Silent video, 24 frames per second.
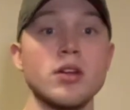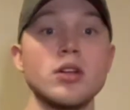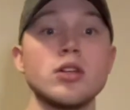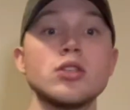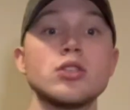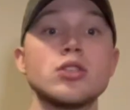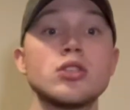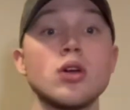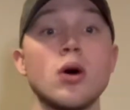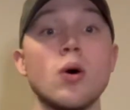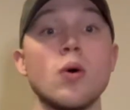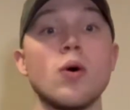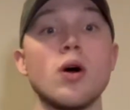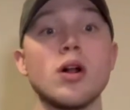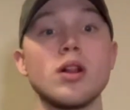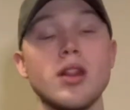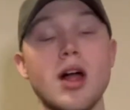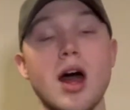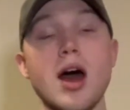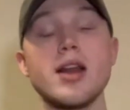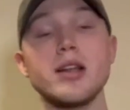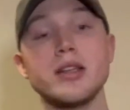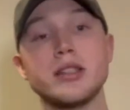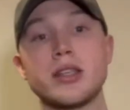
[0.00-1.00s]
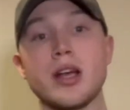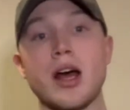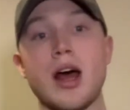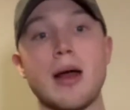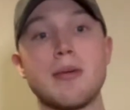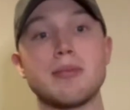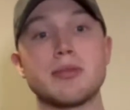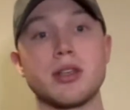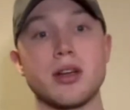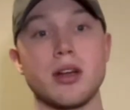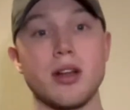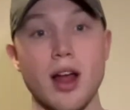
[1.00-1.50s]
So a lot of
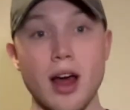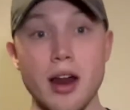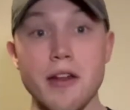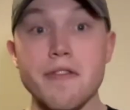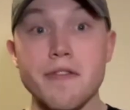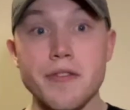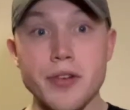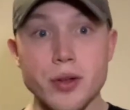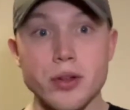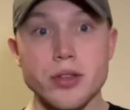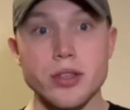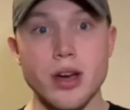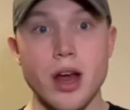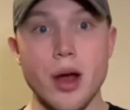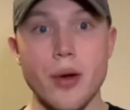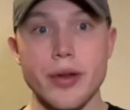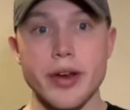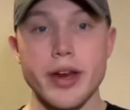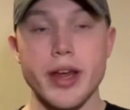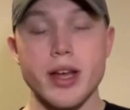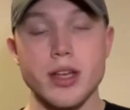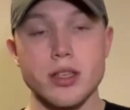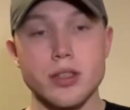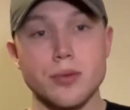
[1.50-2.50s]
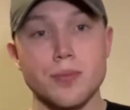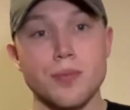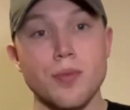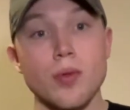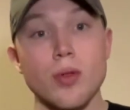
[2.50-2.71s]
times, in a lot of fields nowadays,